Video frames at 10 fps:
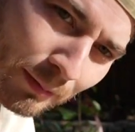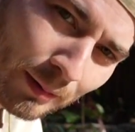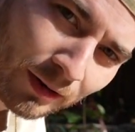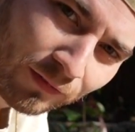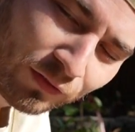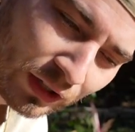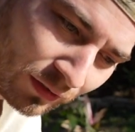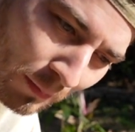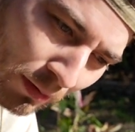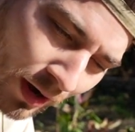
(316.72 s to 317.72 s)
I'm gonna fill
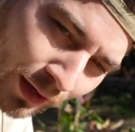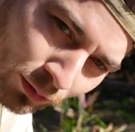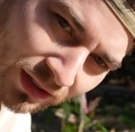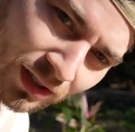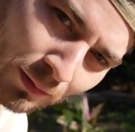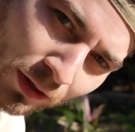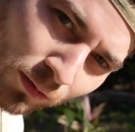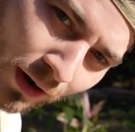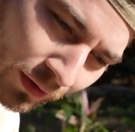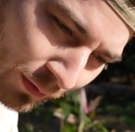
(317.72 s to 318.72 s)
the pond with some of the water